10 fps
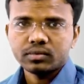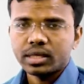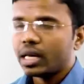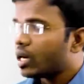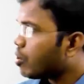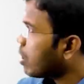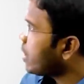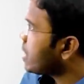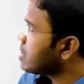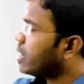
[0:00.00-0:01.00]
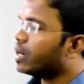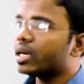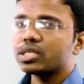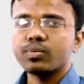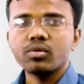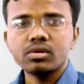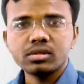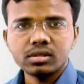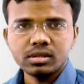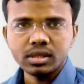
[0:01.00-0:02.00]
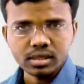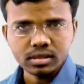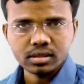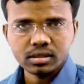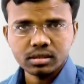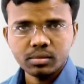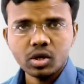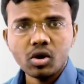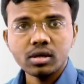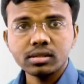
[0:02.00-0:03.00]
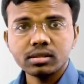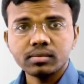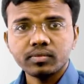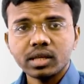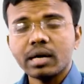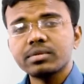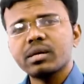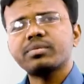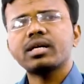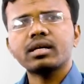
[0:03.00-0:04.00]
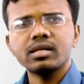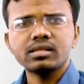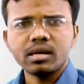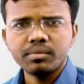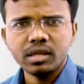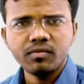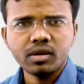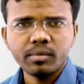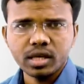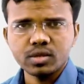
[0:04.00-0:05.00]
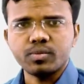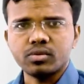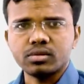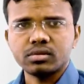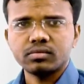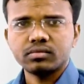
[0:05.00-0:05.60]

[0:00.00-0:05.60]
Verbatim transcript: Can I call it as net exports? Yes, because I'm subtracting something from exports.